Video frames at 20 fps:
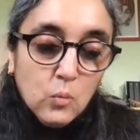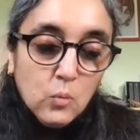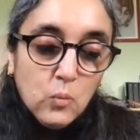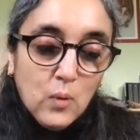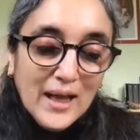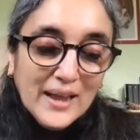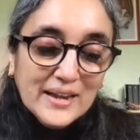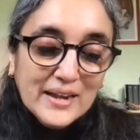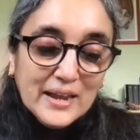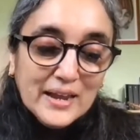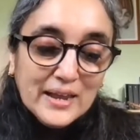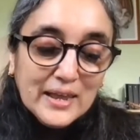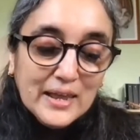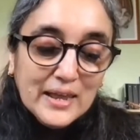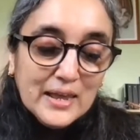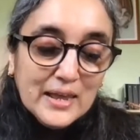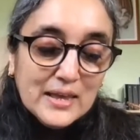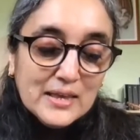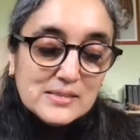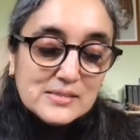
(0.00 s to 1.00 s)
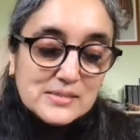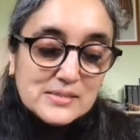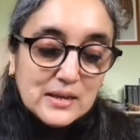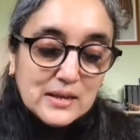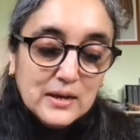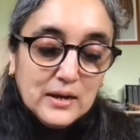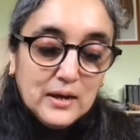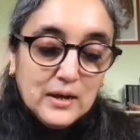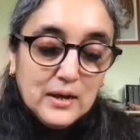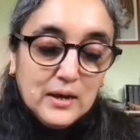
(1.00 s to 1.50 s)
one is
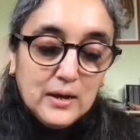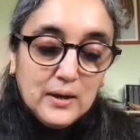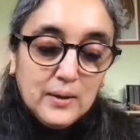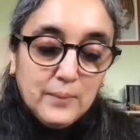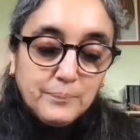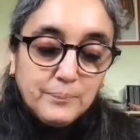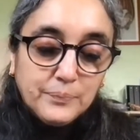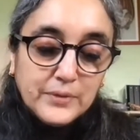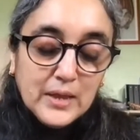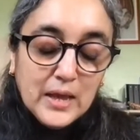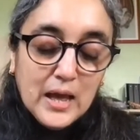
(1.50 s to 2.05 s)
uh,